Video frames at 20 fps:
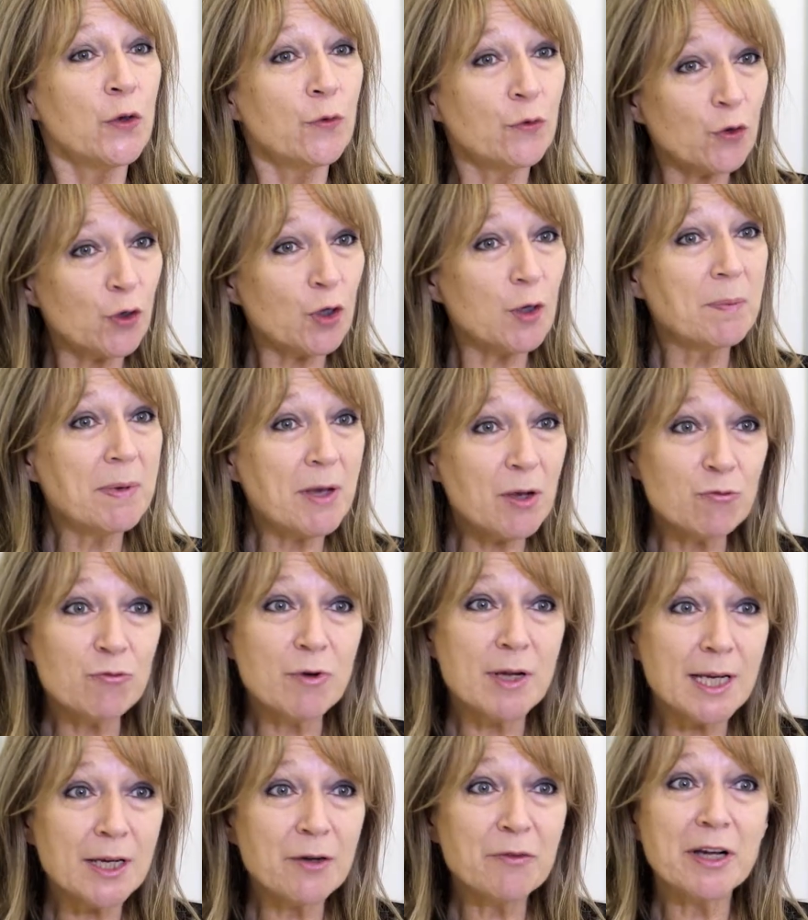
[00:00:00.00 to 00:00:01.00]
You've got to be a
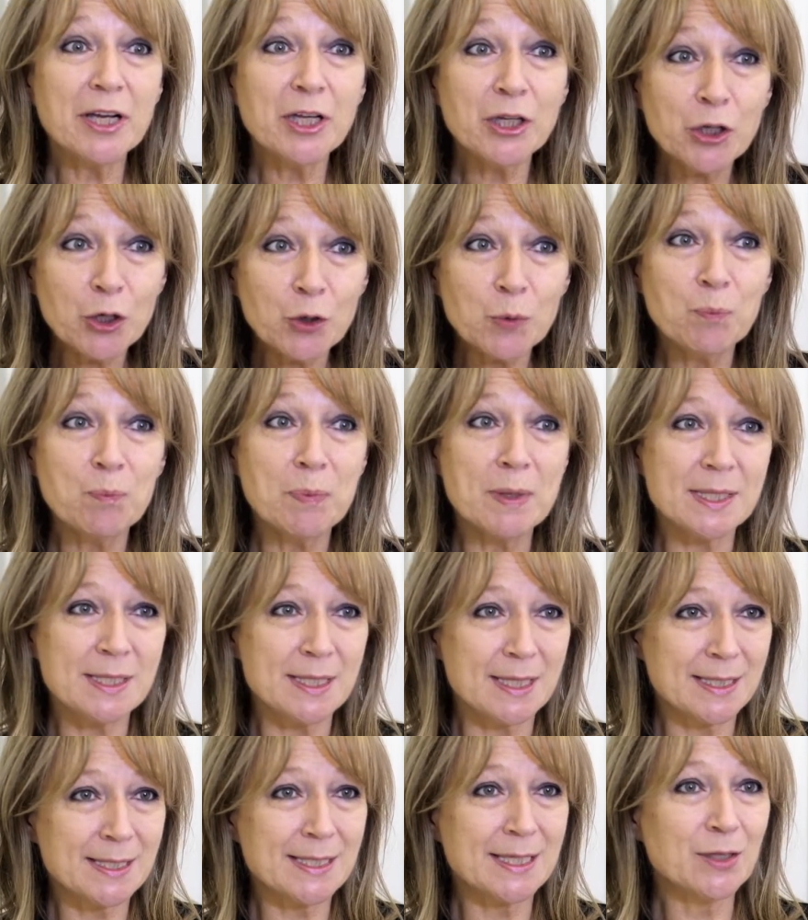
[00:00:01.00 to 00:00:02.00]
really, really good
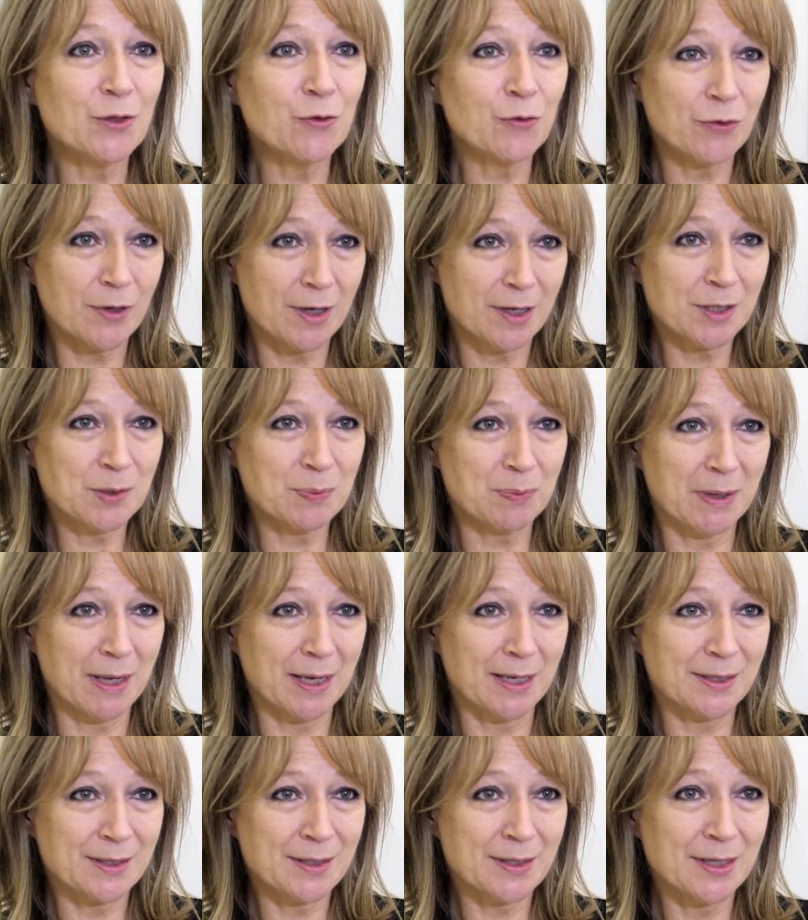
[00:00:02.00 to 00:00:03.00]
business in the first
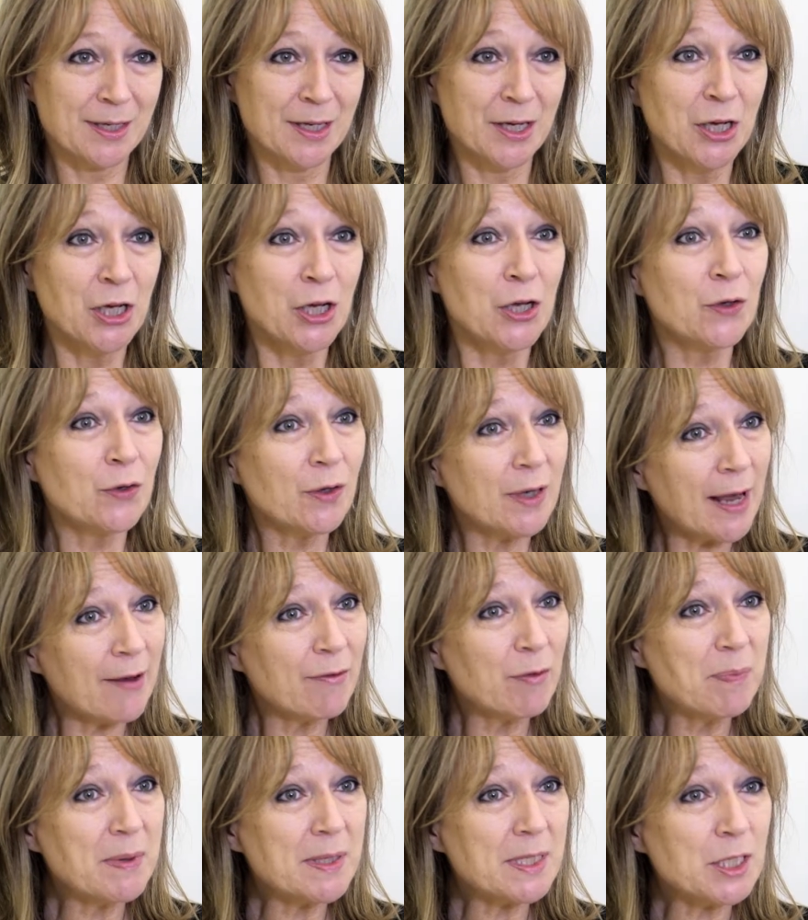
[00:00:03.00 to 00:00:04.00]
place. You've got to have
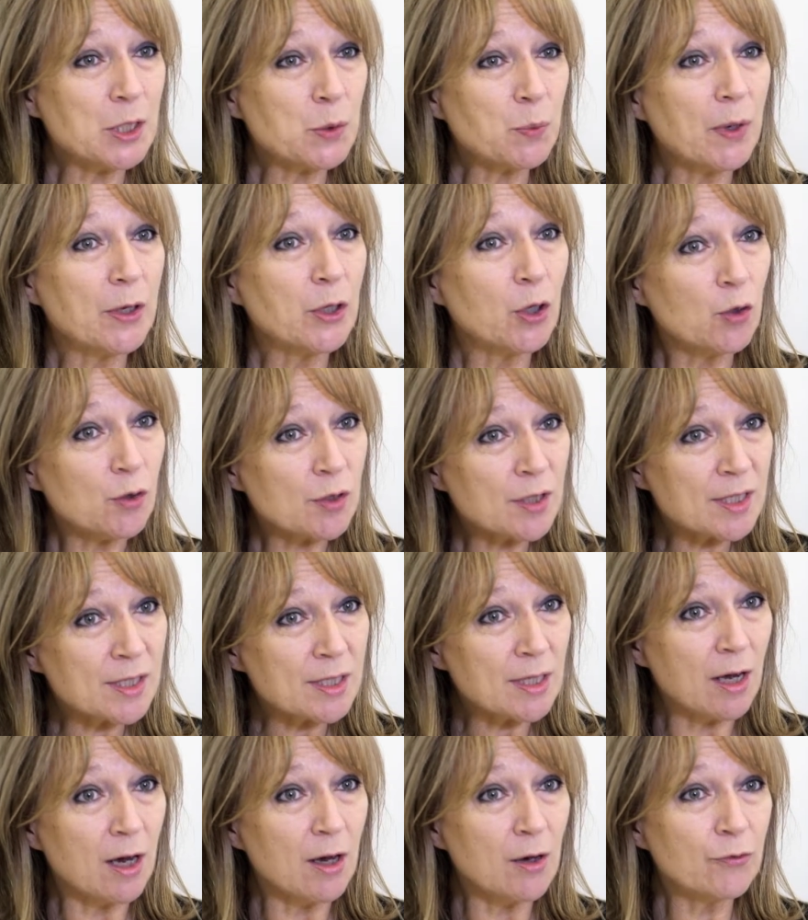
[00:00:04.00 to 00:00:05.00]
a business where your
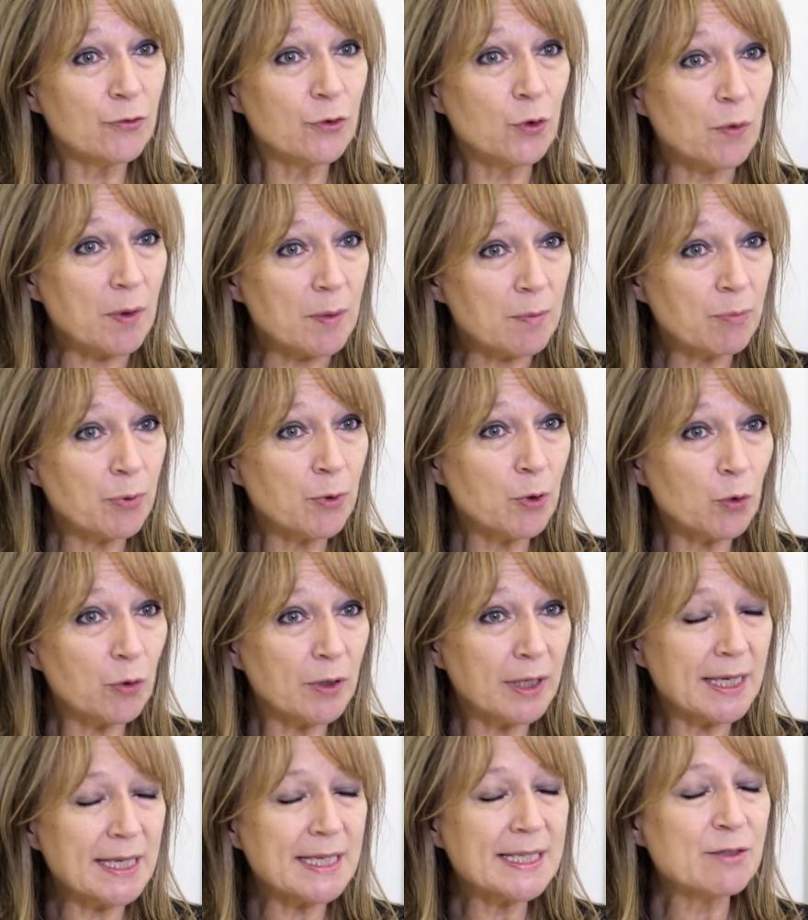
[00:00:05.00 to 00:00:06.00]
staff, your
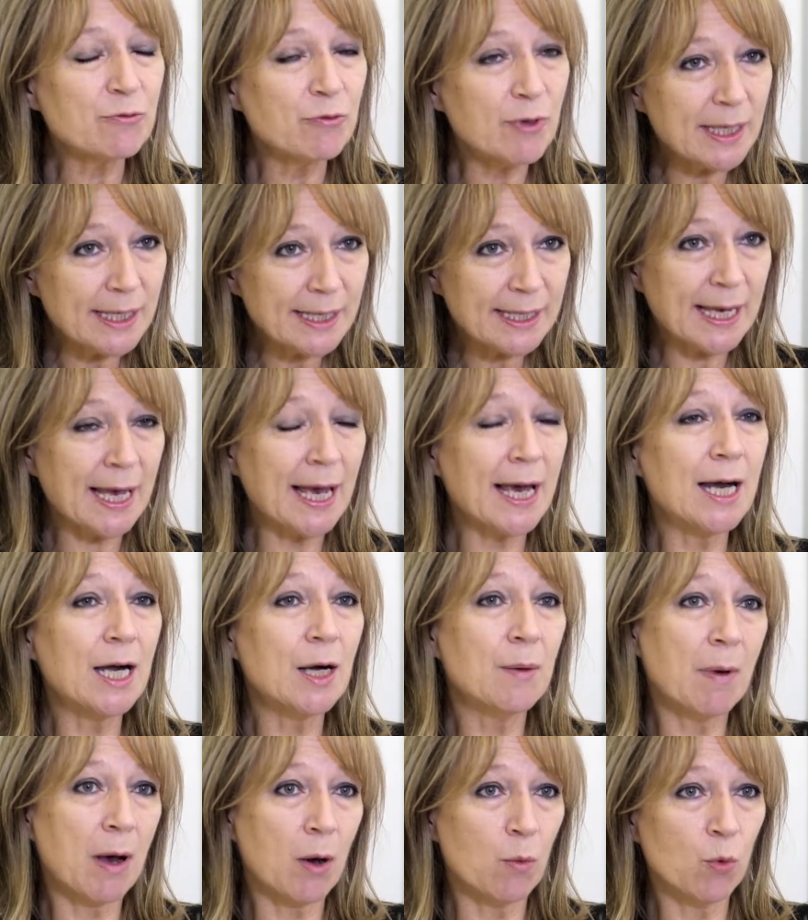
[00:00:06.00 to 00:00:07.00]
employees really
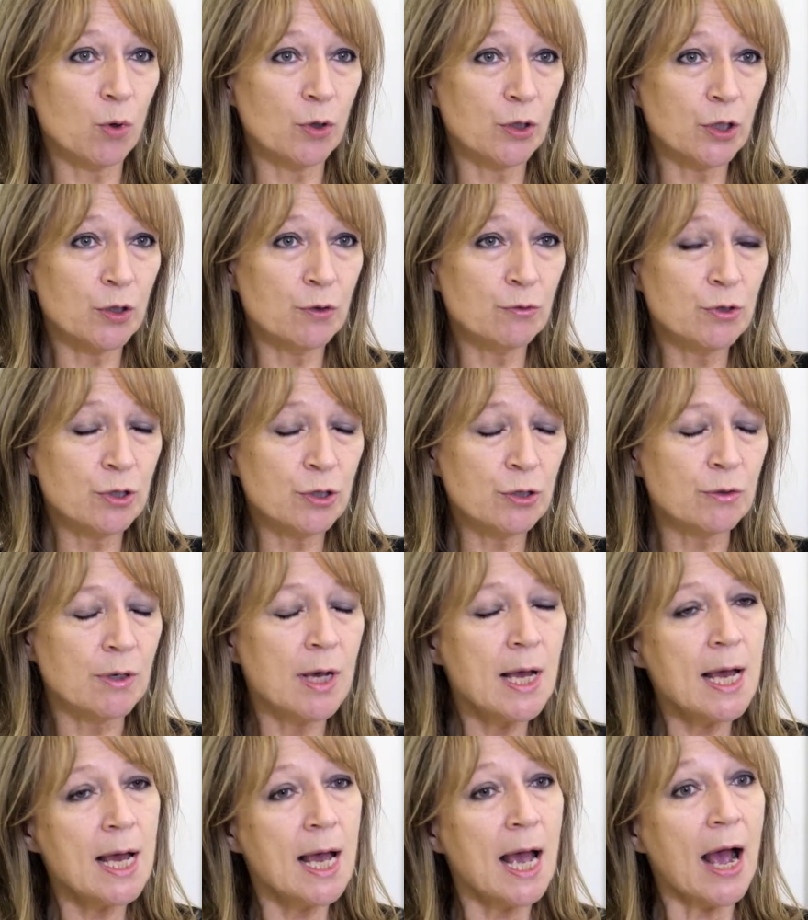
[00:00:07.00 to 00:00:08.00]
care about what you do
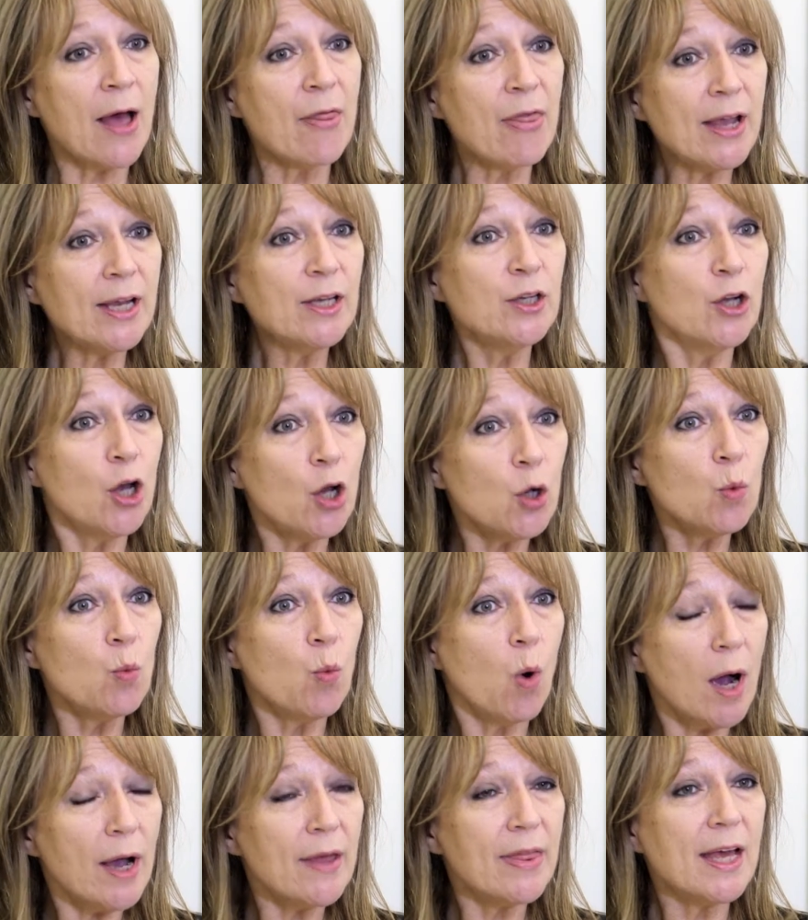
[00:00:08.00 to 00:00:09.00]
and they know
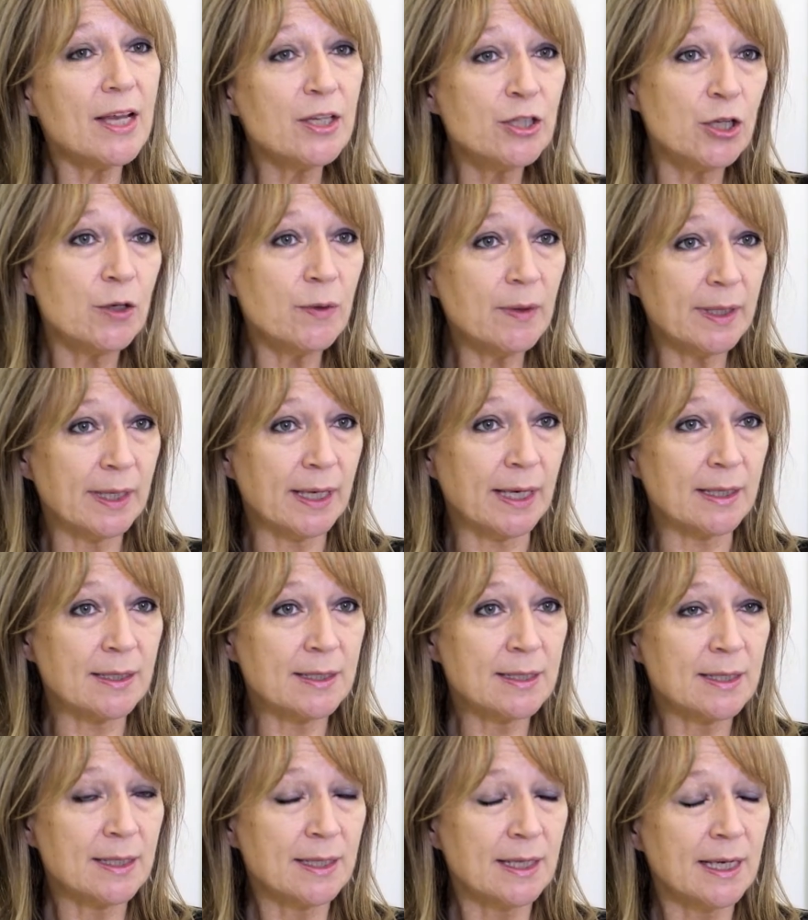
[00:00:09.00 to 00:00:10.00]
why they're doing
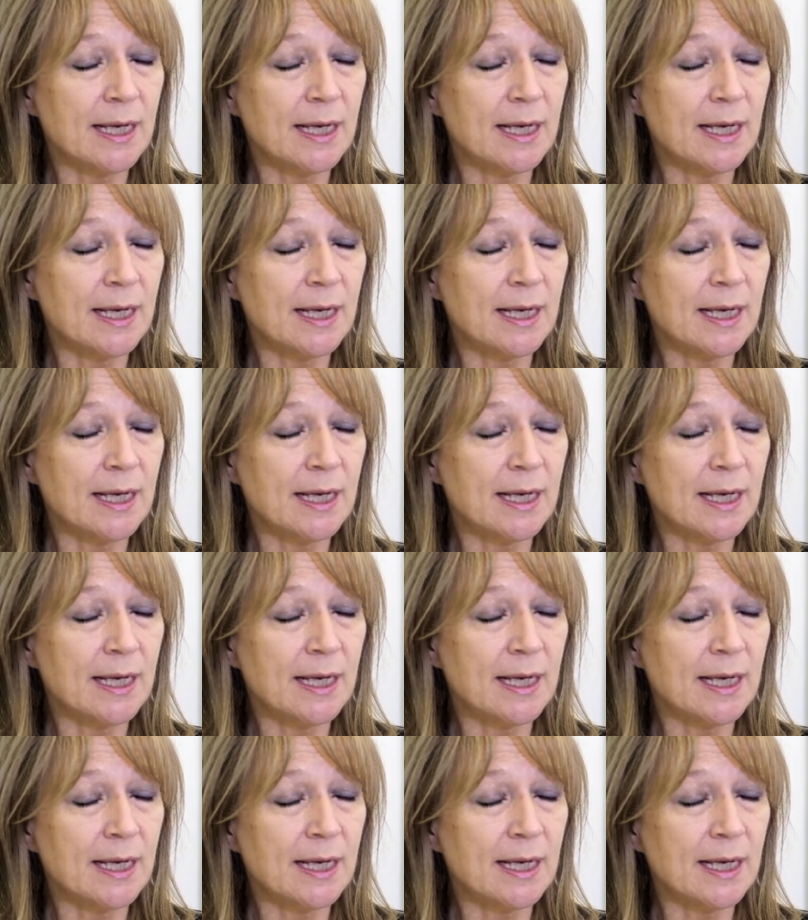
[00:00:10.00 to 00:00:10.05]
it.